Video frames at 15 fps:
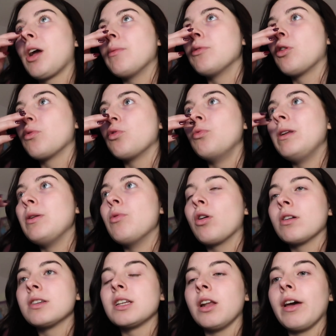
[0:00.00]
I'm not normally
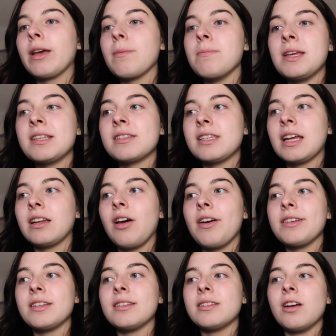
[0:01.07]
one to like miss
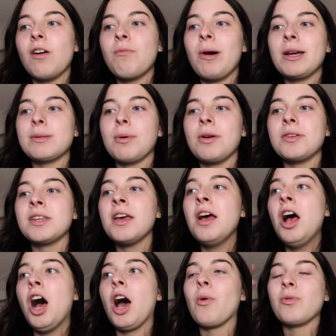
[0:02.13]
deadlines and stuff, but I suppose
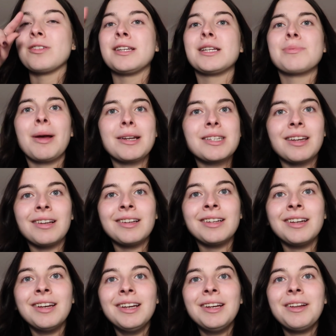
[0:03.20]
I wasn't
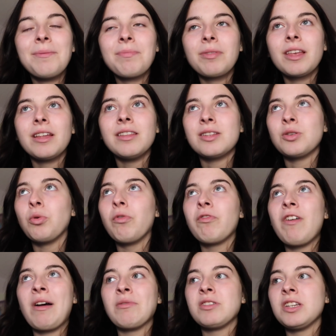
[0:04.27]
expecting the sort of
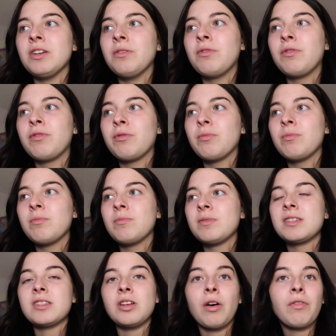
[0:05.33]
fountain of
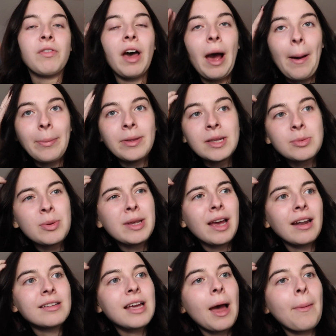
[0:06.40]
stuff that happened this
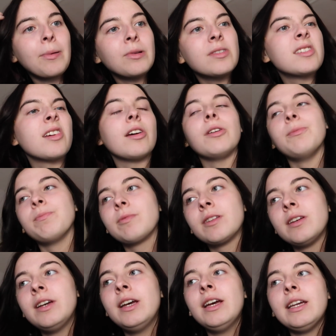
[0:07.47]
weekend to happen, so
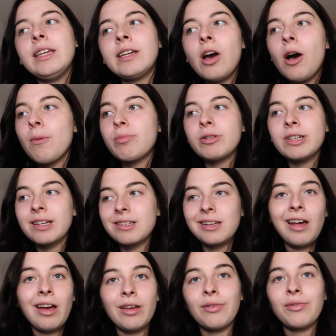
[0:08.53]
you can't predict
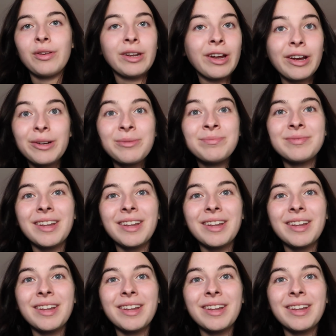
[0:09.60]
life, you know?